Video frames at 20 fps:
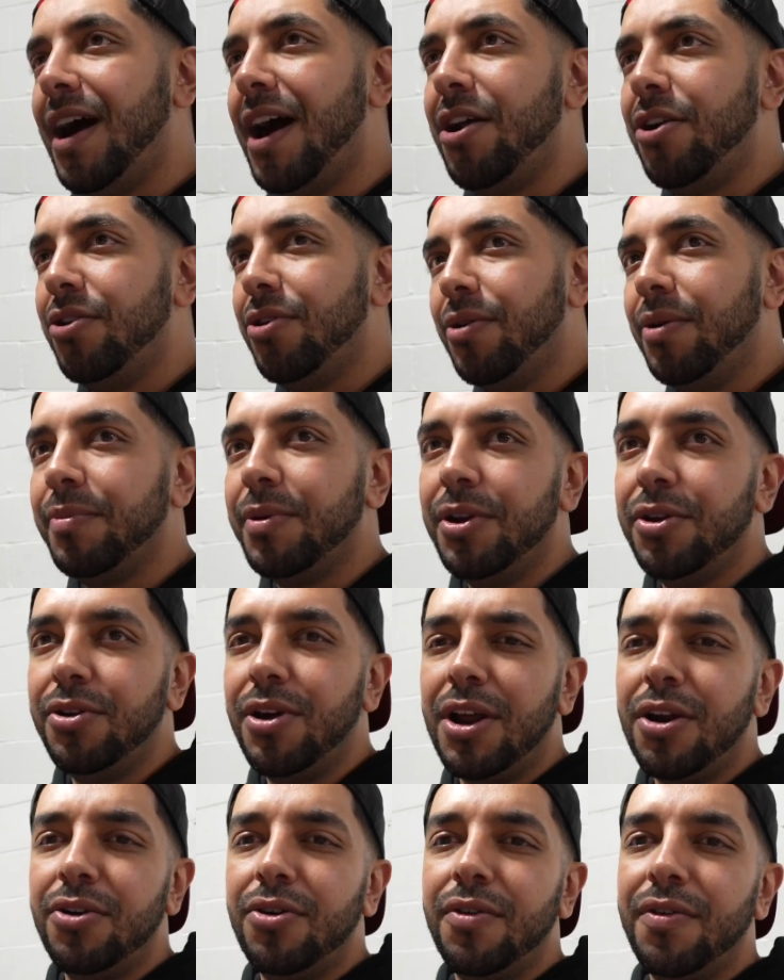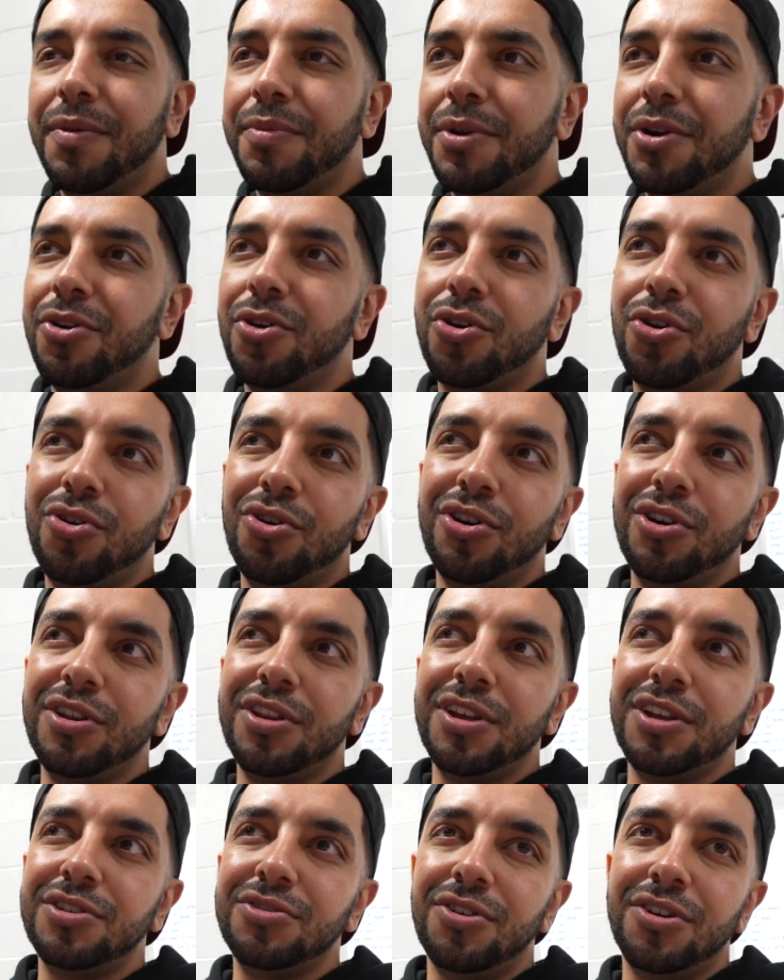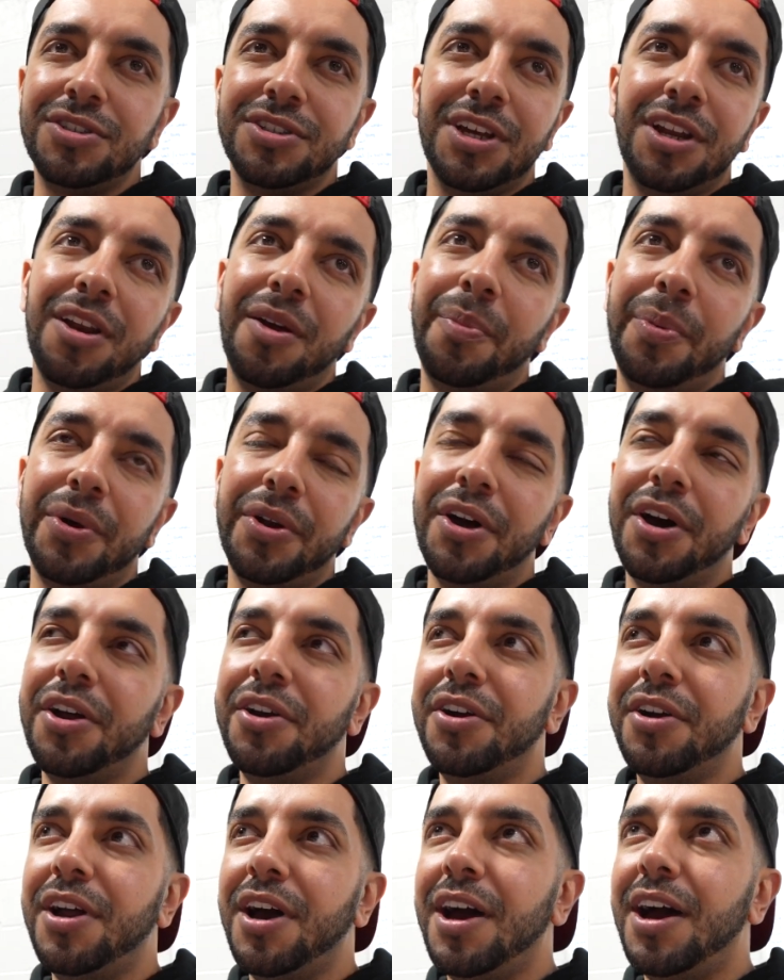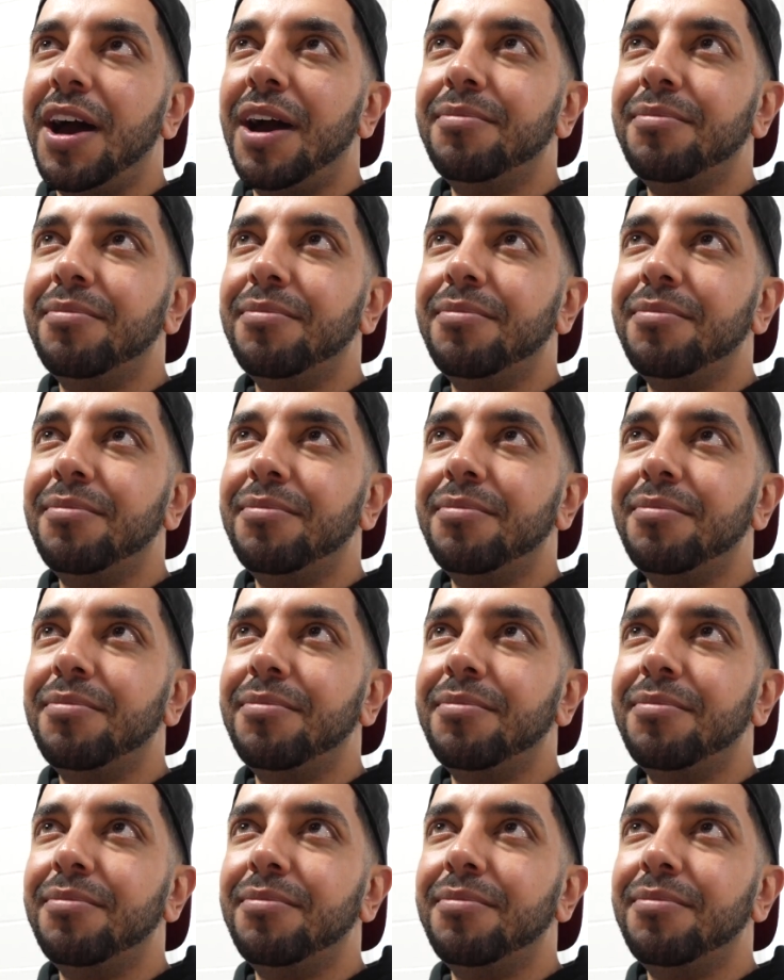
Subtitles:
I don't know what I'm gonna do. I don't know if I'm gonna record the exhaust getting put on or not.